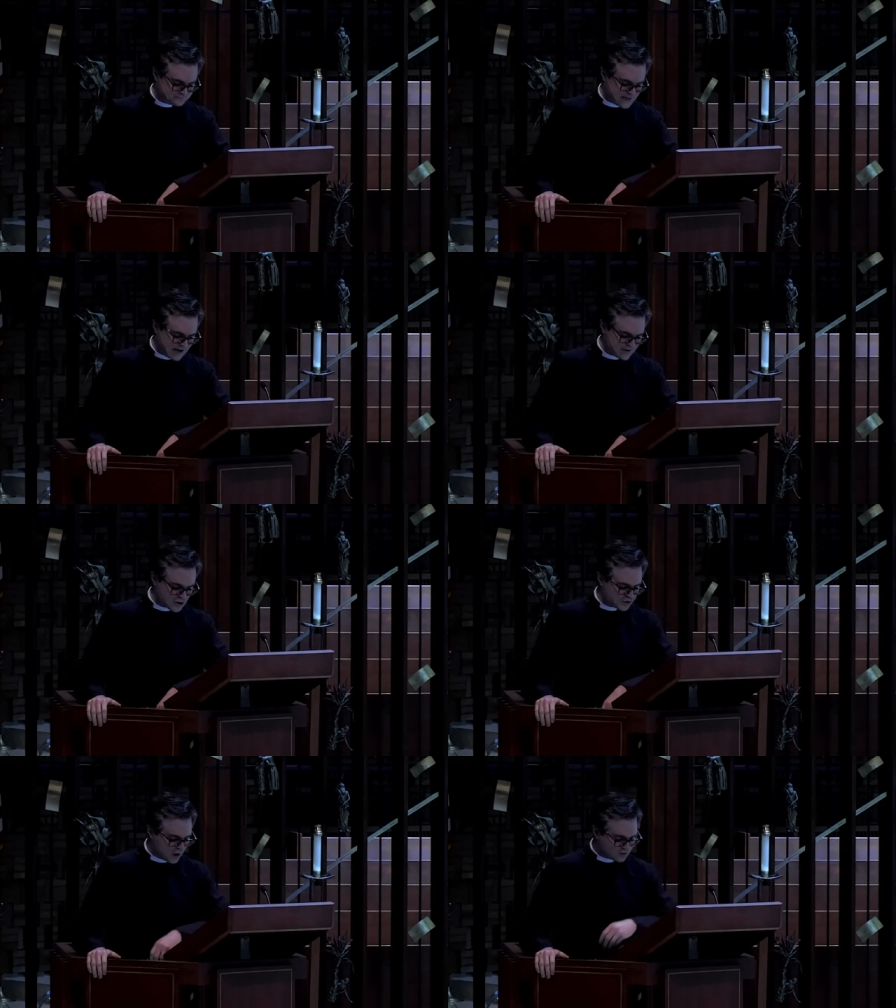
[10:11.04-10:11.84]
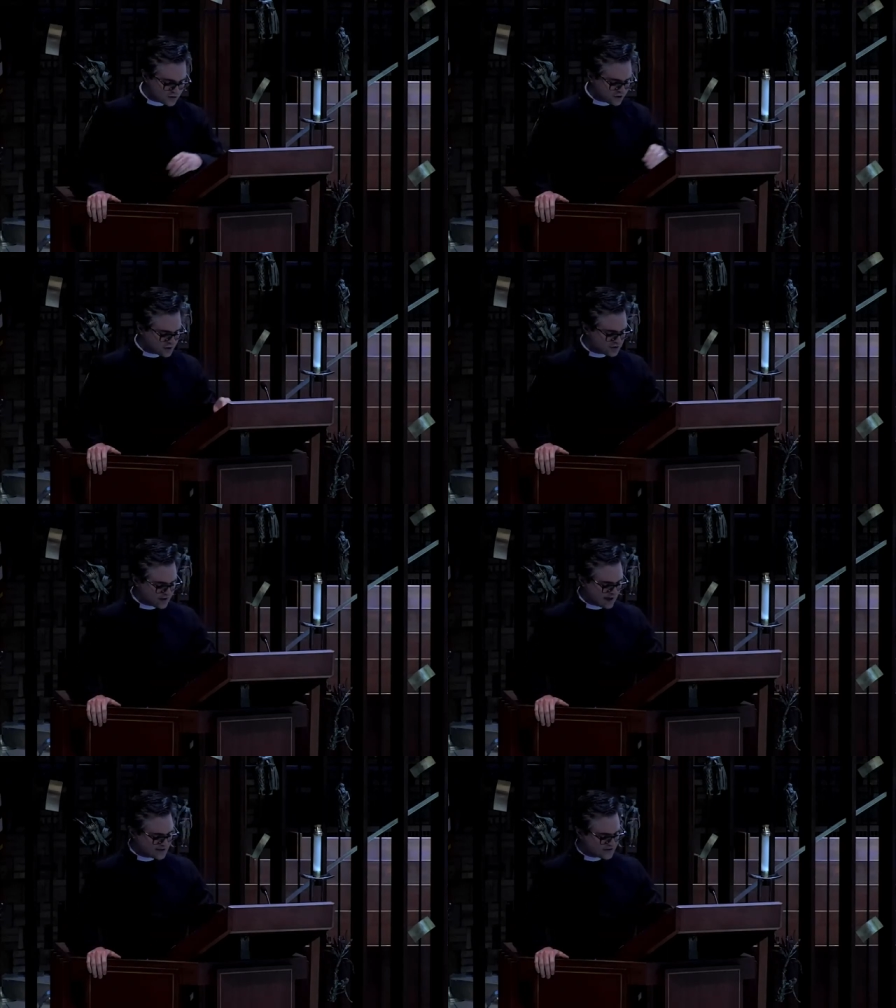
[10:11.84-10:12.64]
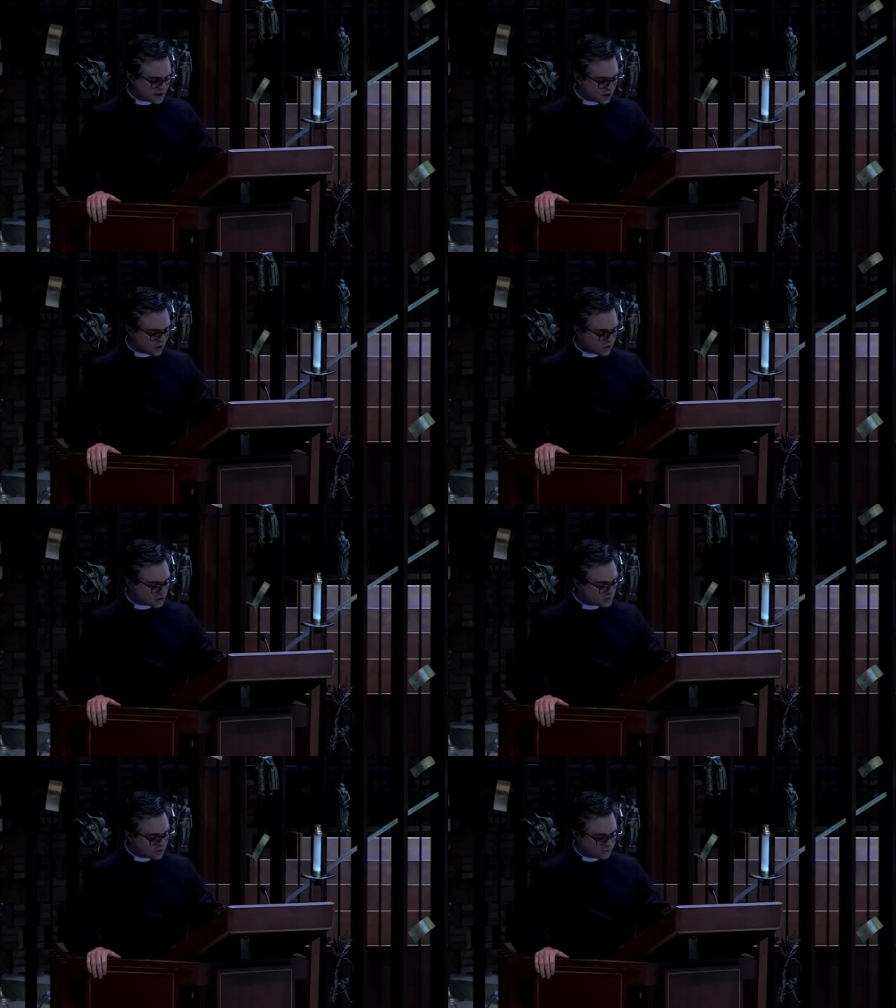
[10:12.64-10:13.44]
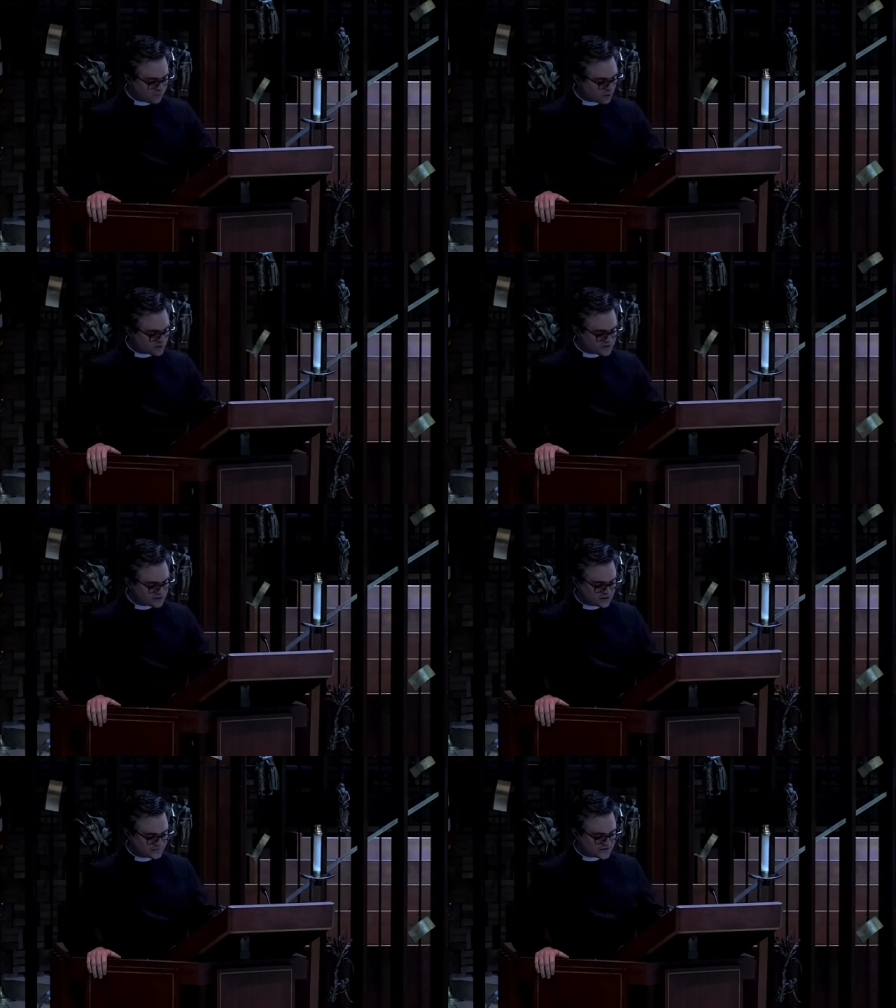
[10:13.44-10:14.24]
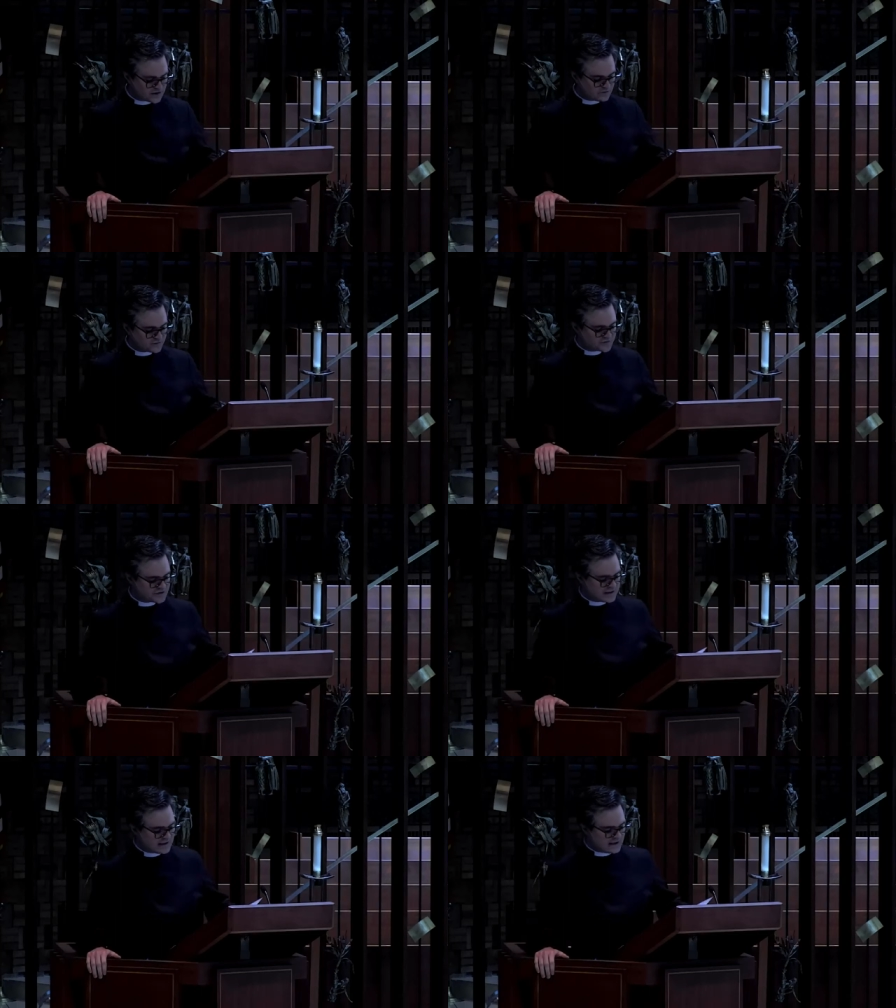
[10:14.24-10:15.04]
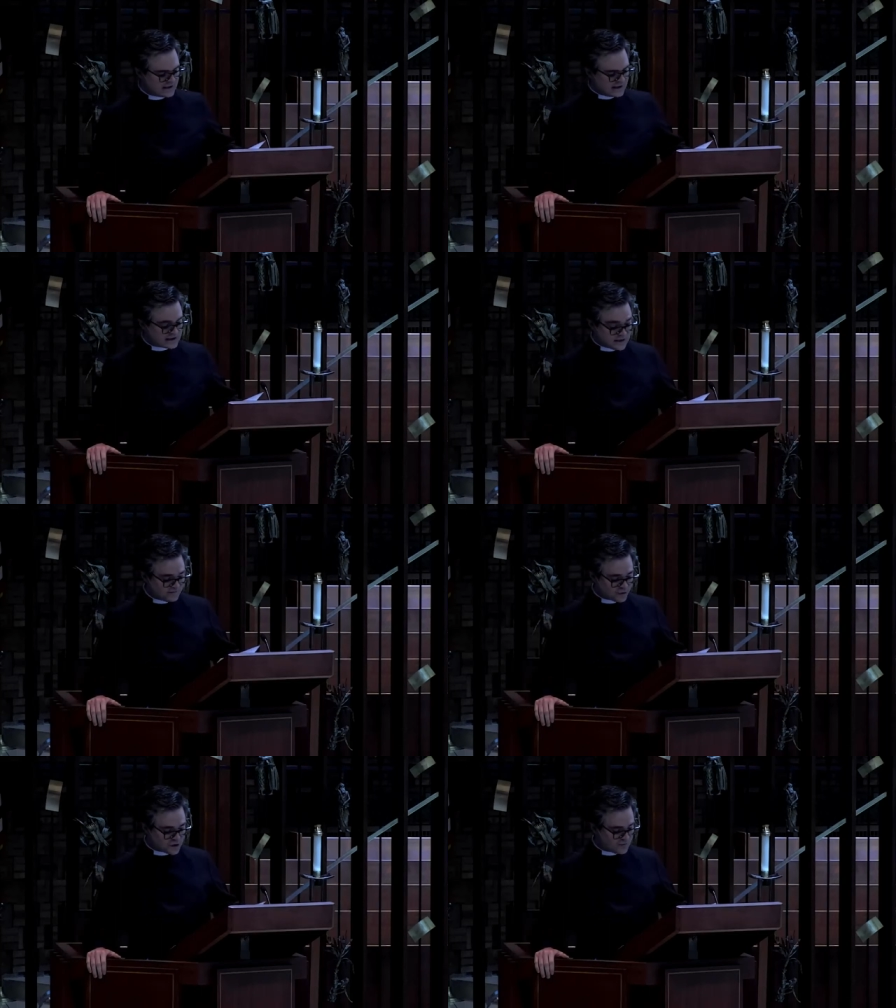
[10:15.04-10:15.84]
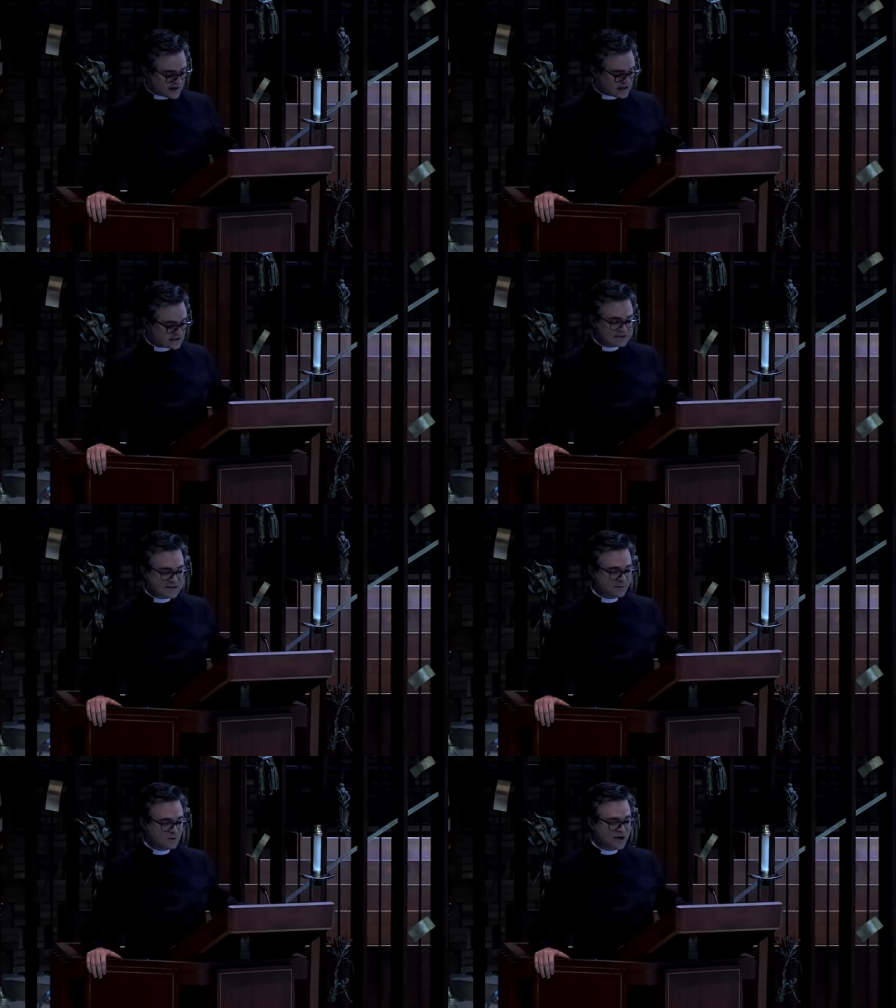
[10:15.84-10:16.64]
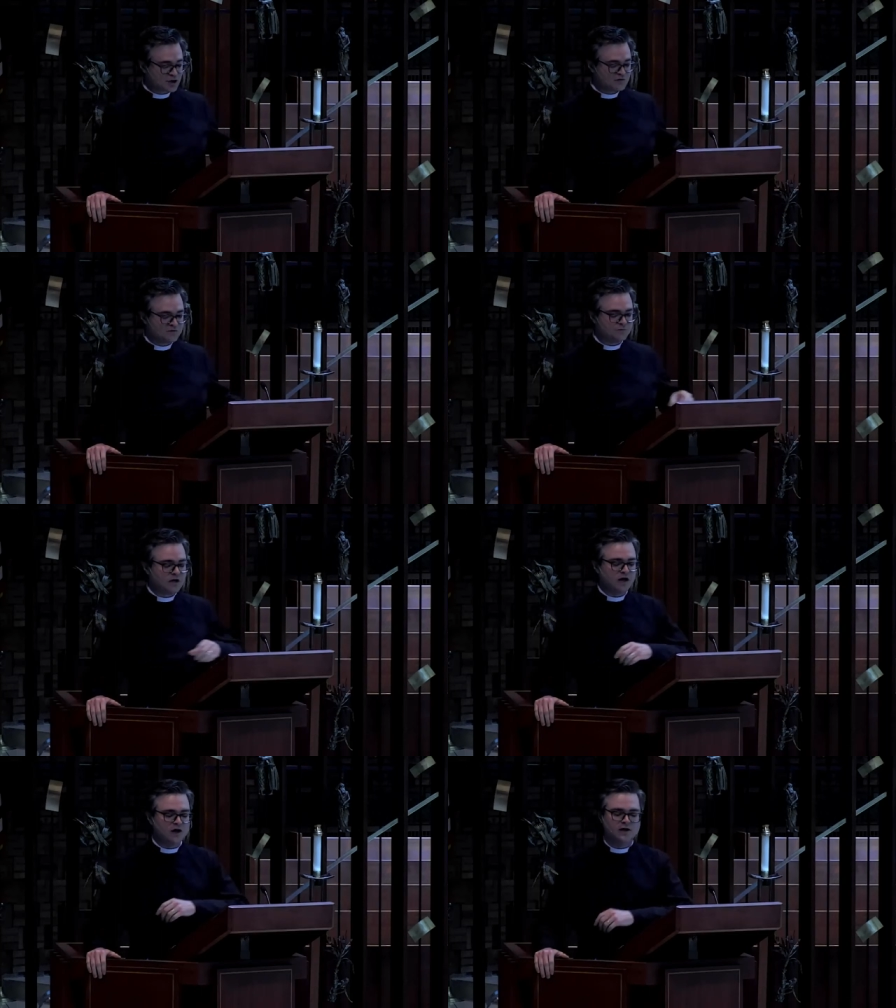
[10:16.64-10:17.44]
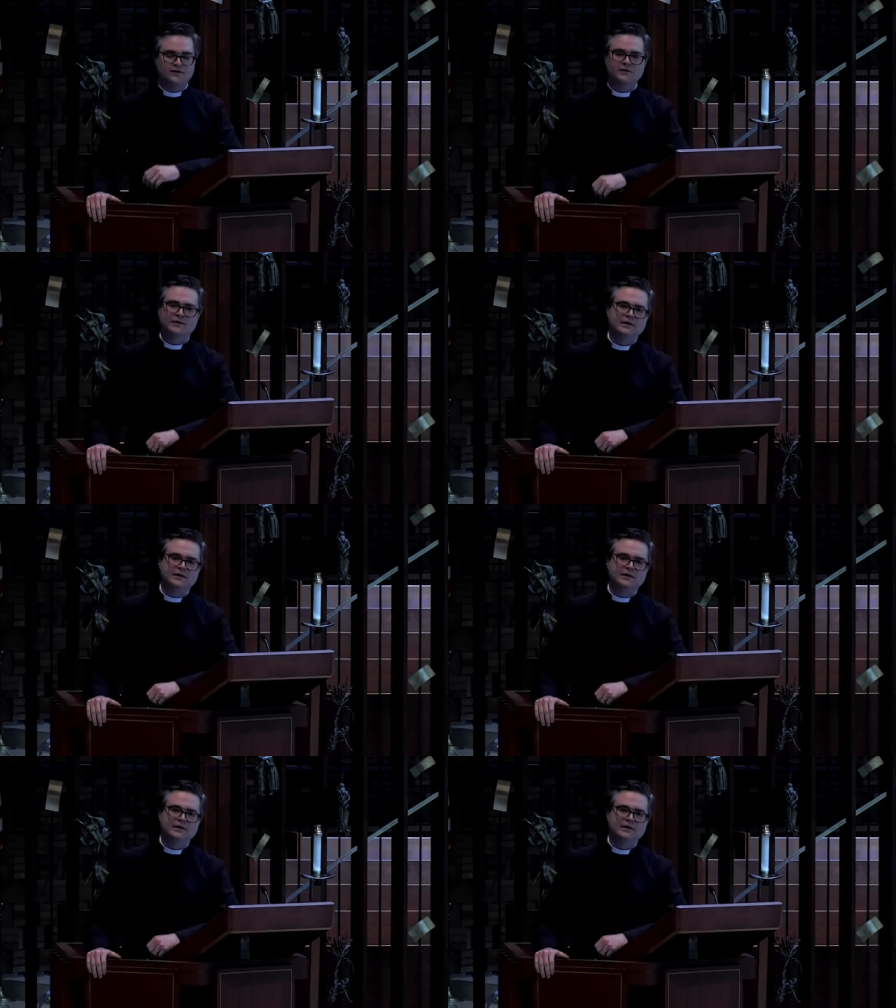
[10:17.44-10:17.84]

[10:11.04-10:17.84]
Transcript: Having drunk to the dregs the horrible poison of sinful humanity's separation from God